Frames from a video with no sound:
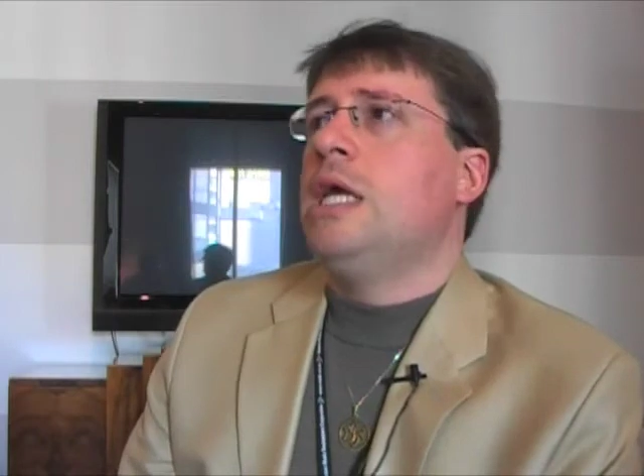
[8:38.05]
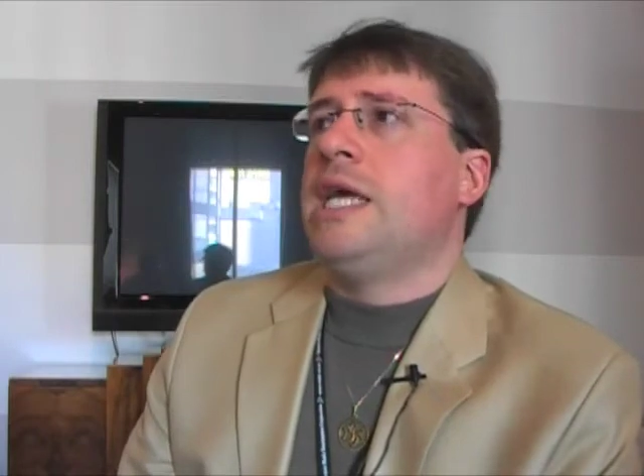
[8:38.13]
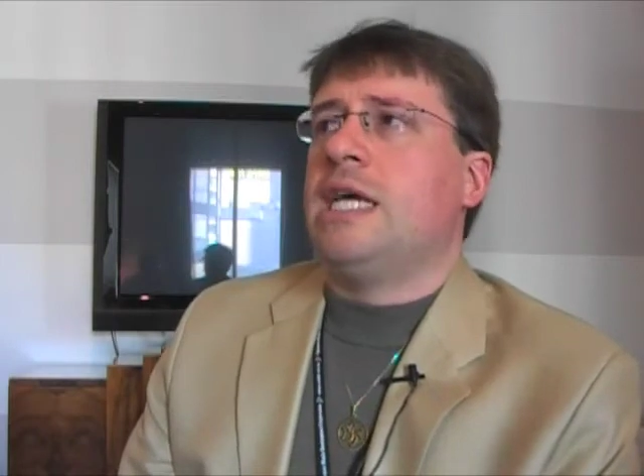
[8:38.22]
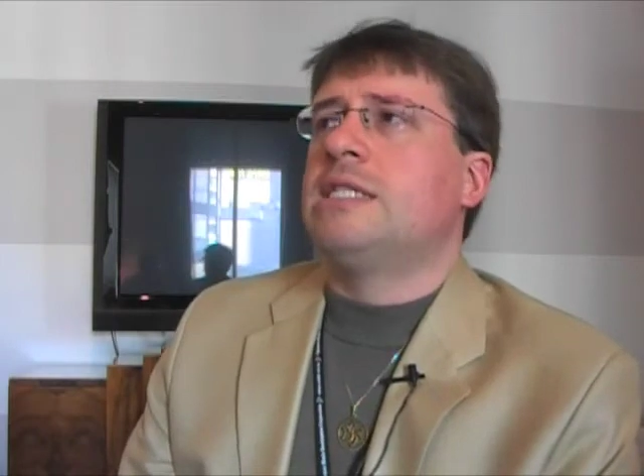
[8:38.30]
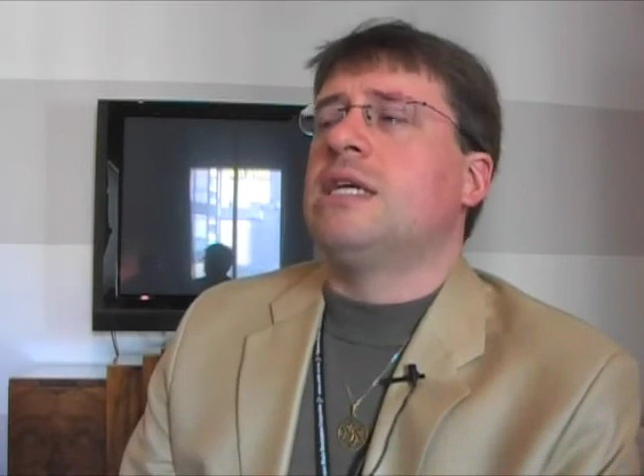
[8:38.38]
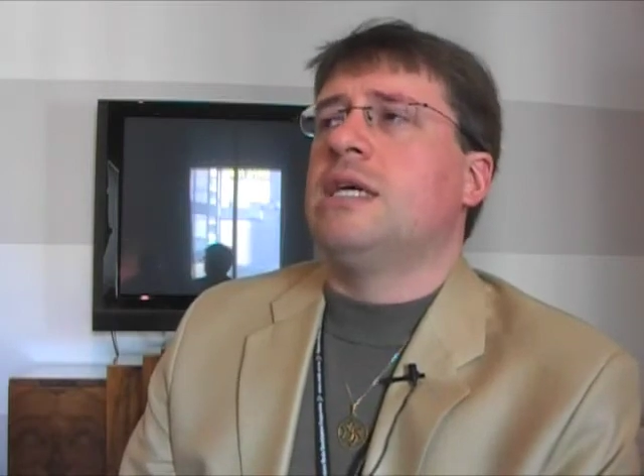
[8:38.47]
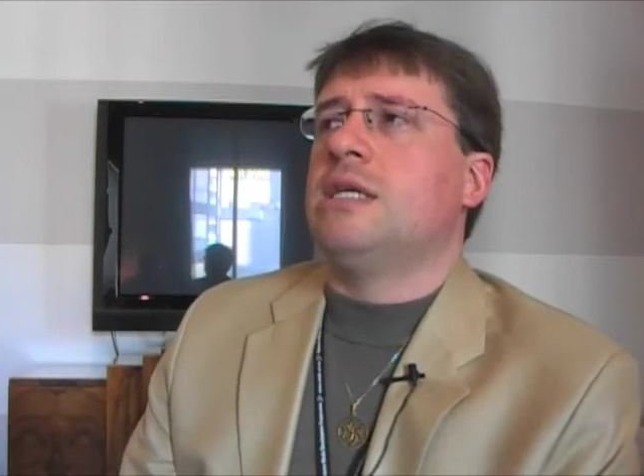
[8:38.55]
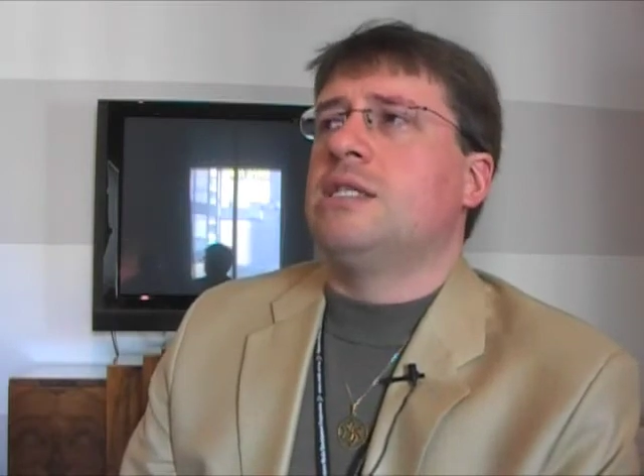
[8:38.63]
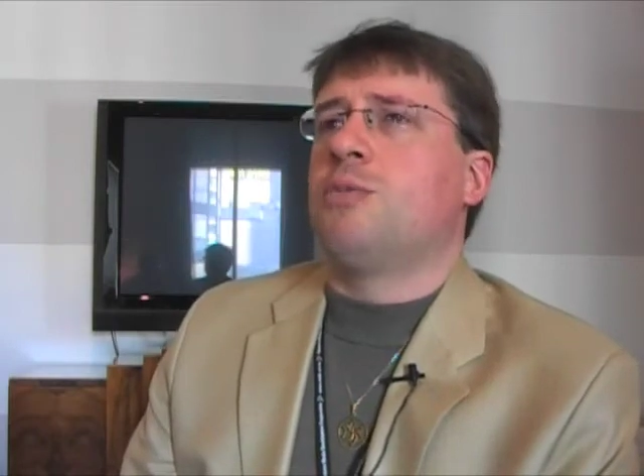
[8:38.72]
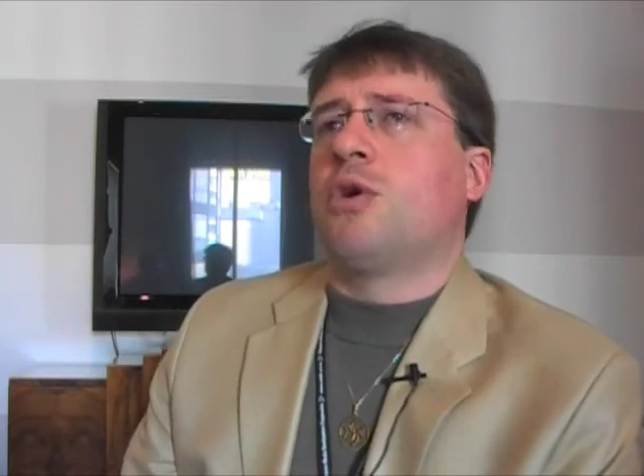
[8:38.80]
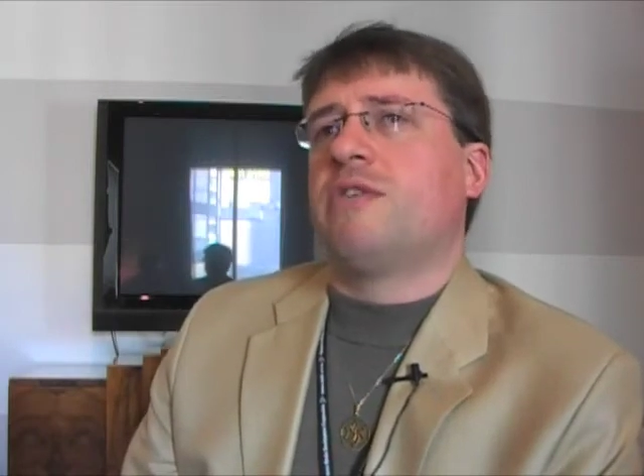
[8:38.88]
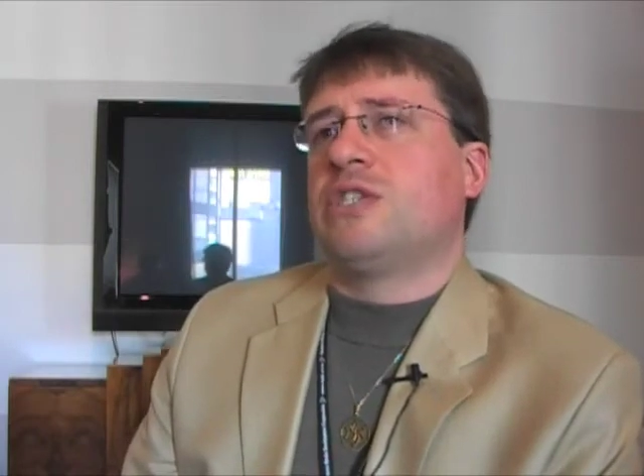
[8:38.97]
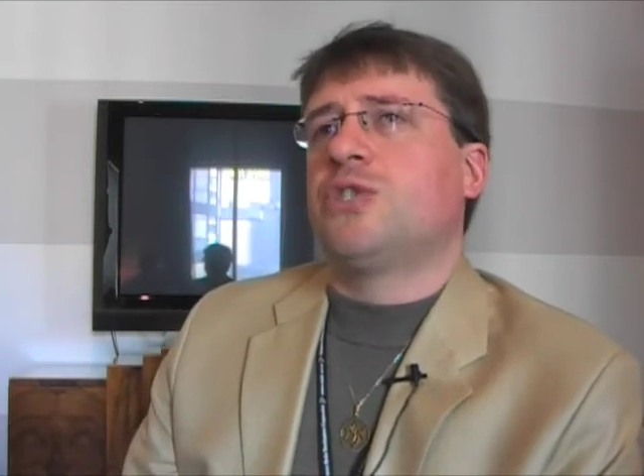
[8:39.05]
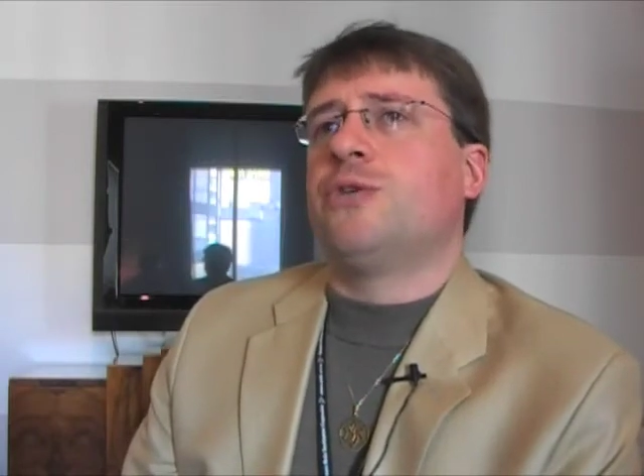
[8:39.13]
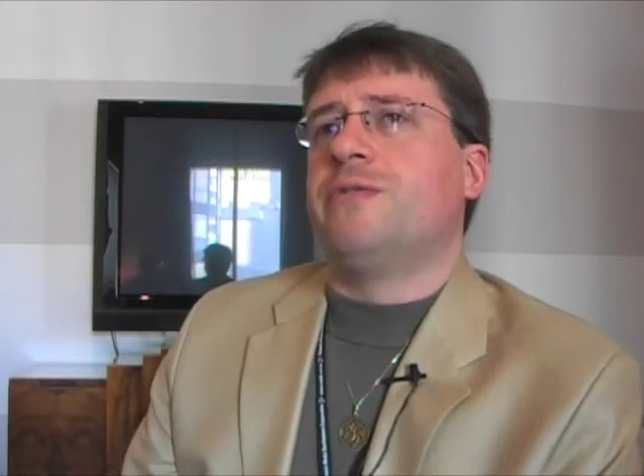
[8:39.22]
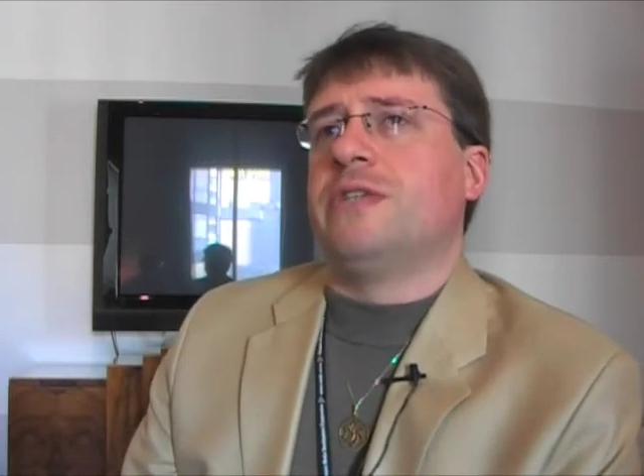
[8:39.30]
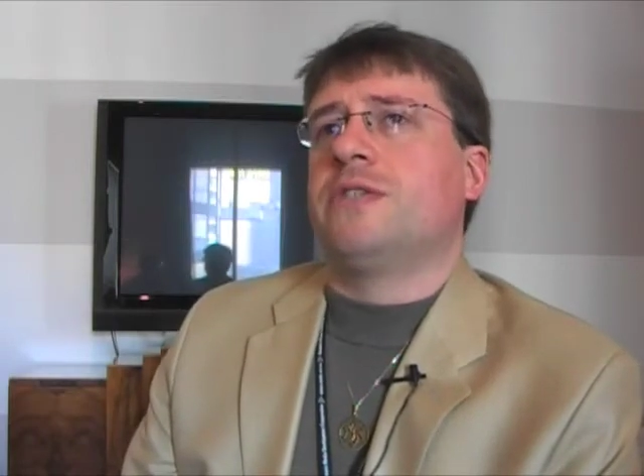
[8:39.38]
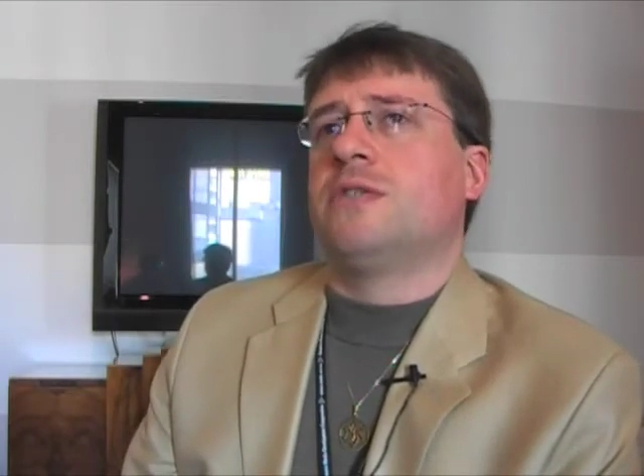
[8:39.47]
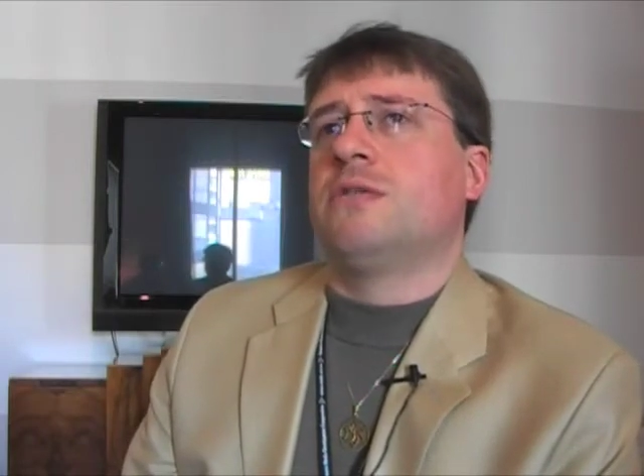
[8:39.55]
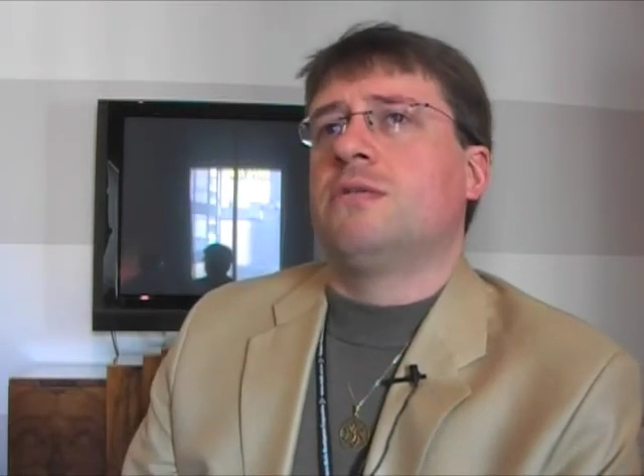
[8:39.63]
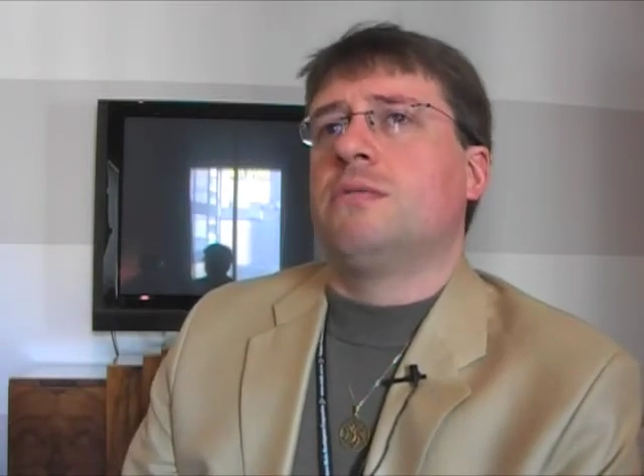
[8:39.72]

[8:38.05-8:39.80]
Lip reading: Yeah, it's more of a service,